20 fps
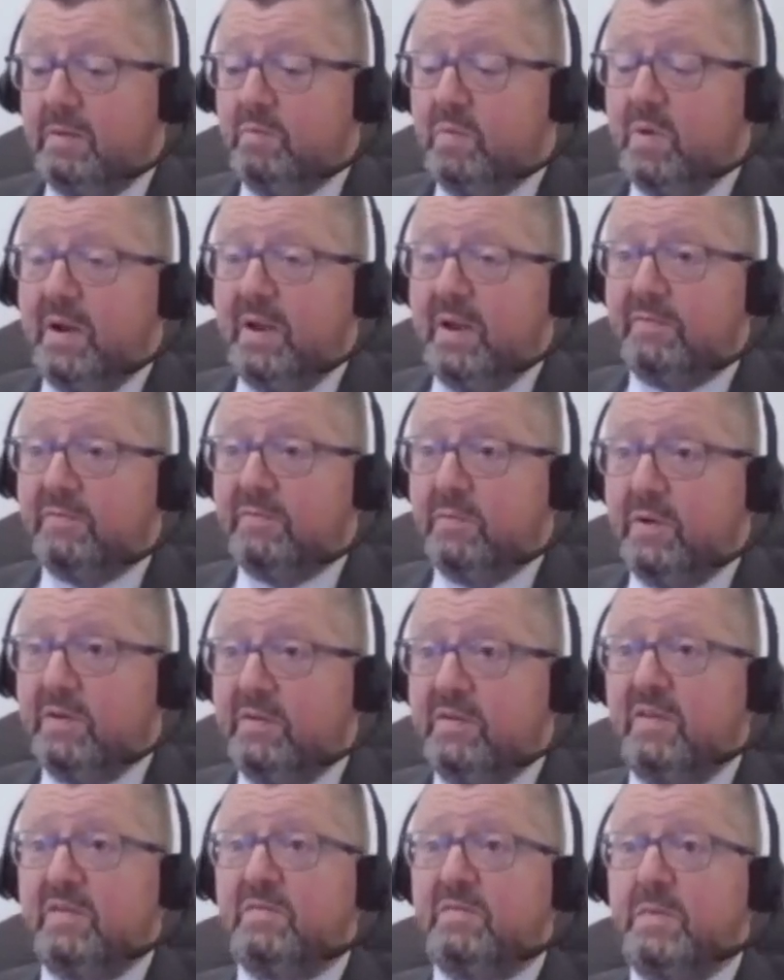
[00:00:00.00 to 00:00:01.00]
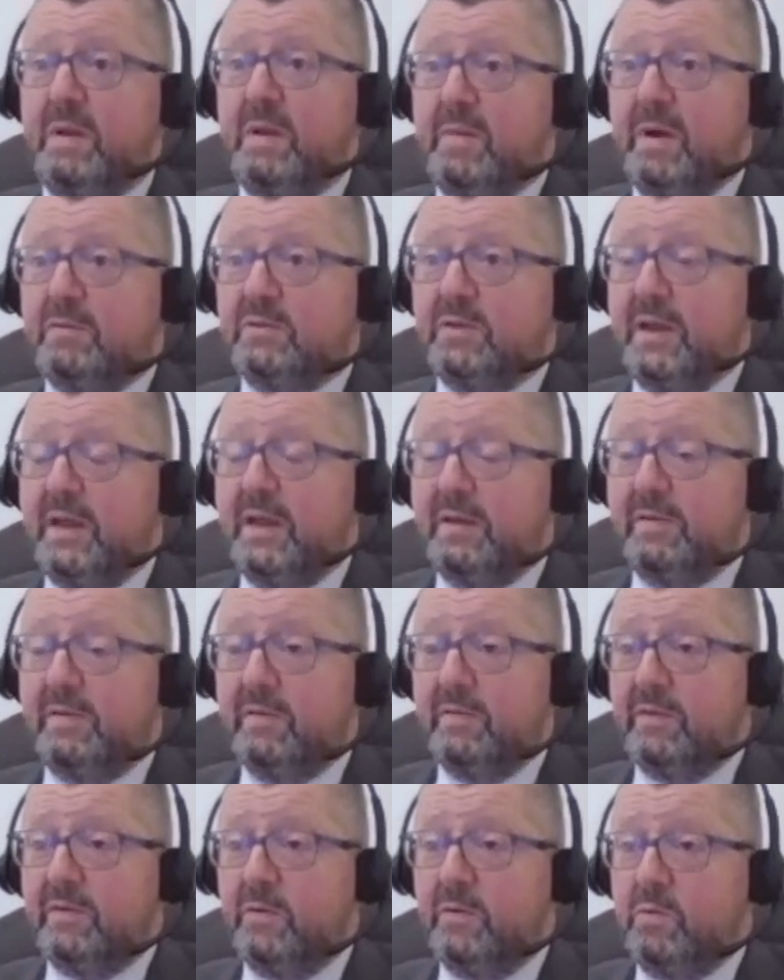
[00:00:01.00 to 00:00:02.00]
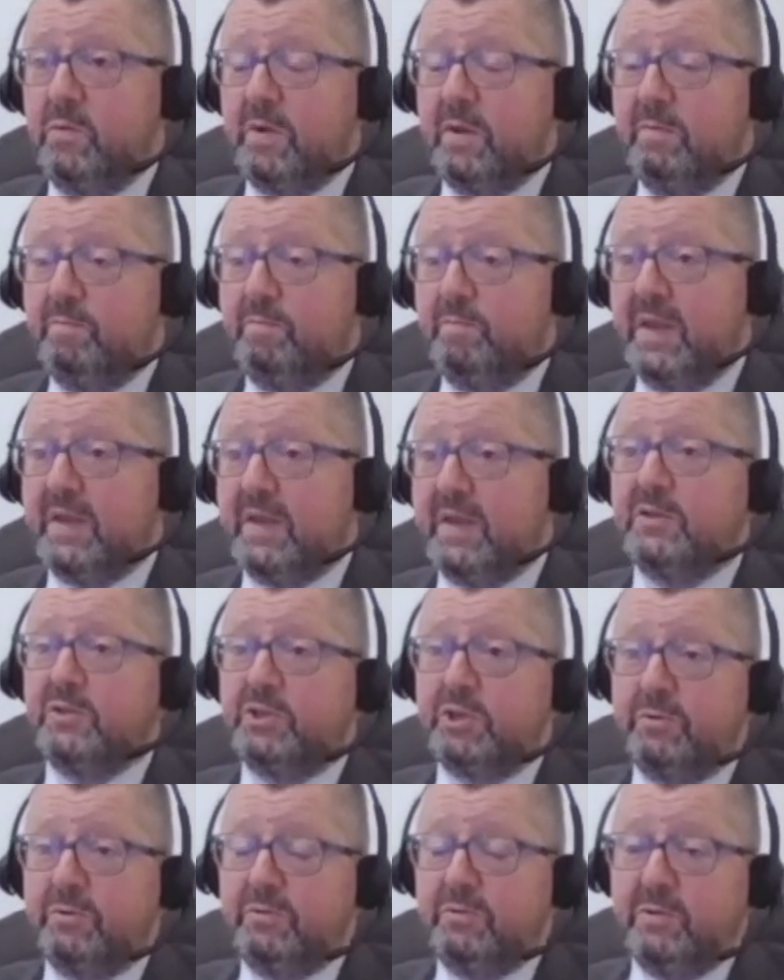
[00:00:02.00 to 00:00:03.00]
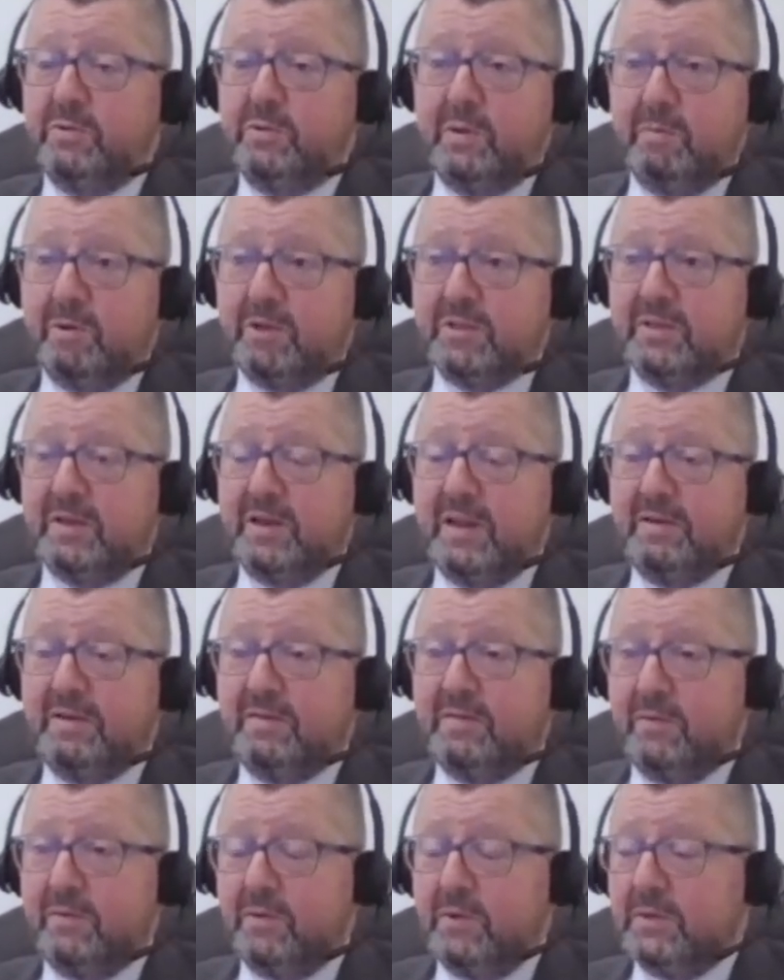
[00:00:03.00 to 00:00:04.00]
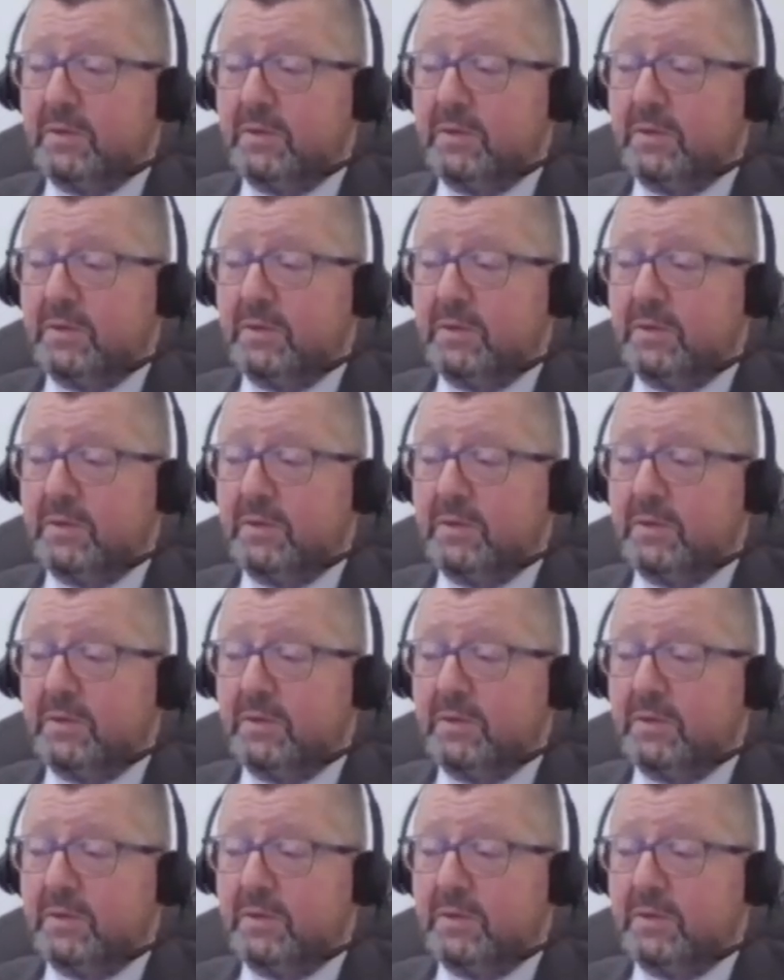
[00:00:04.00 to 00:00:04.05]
we're left with a dismal amount of lenders who can pick and choose who they want to lend to.